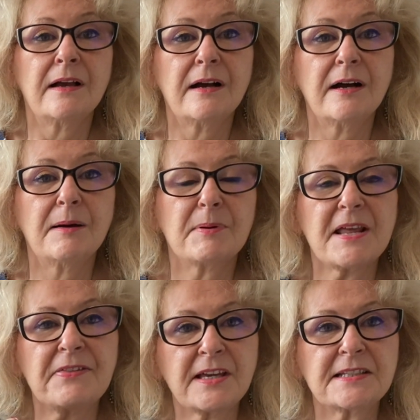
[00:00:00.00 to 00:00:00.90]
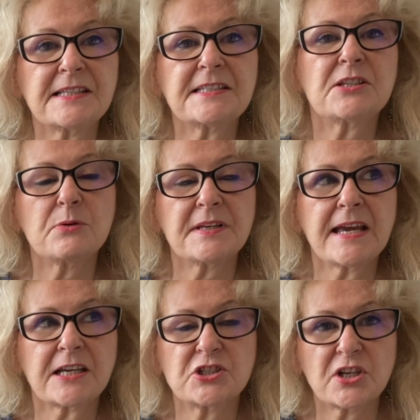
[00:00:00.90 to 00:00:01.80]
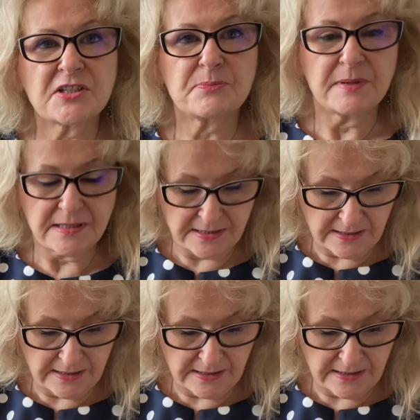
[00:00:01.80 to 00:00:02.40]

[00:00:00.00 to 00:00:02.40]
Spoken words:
But I think I did do a neck adjustment.